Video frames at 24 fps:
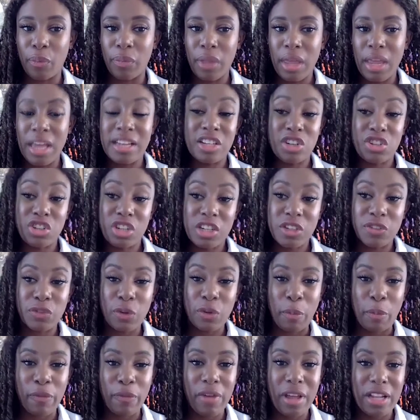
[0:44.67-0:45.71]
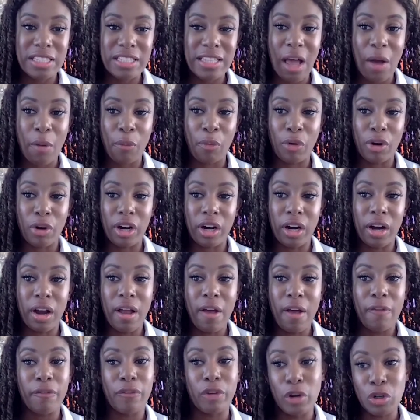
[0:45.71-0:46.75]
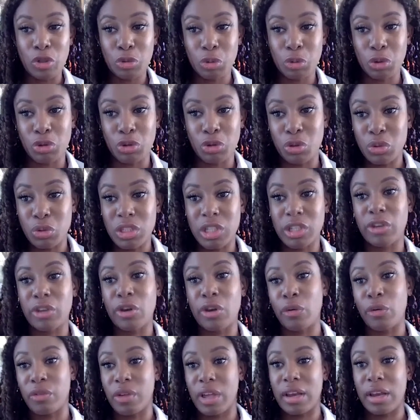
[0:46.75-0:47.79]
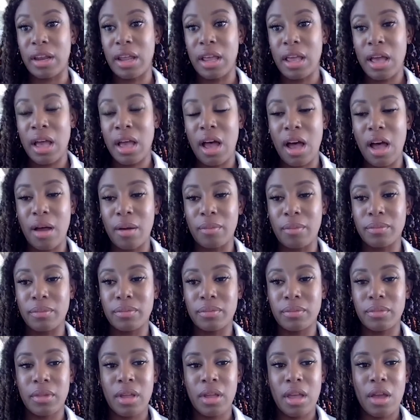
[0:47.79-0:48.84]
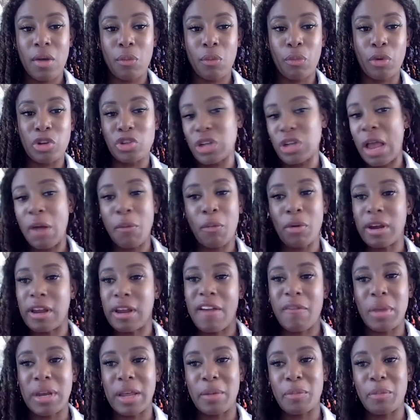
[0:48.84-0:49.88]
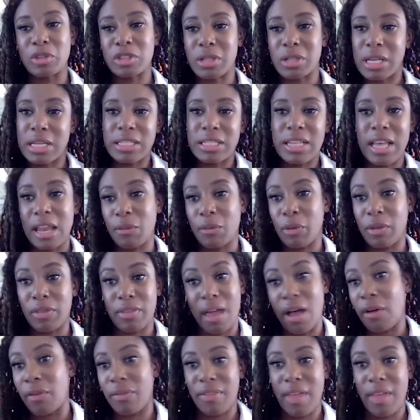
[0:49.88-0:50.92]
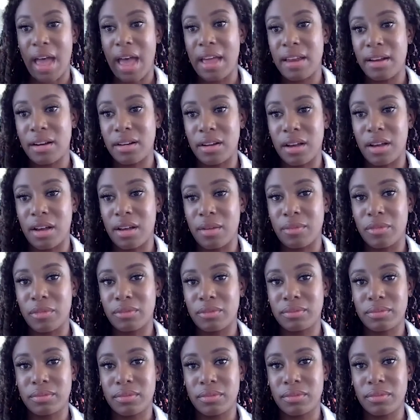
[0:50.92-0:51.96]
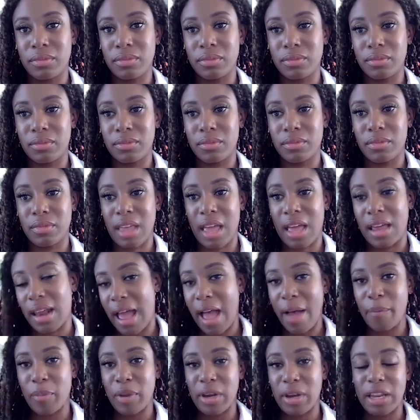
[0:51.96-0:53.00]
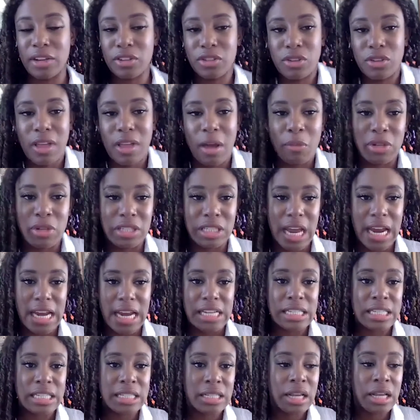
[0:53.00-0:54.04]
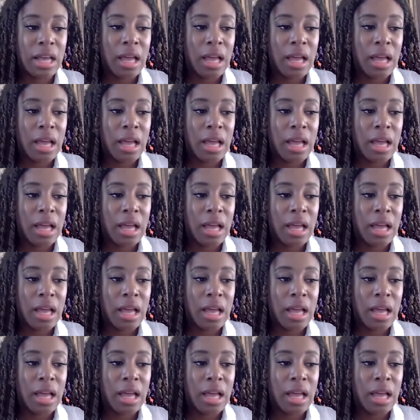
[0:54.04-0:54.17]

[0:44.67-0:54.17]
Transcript: Indigenous film events that were virtual due to COVID, which I wouldn't have been able to attend without that happening. So that was nice.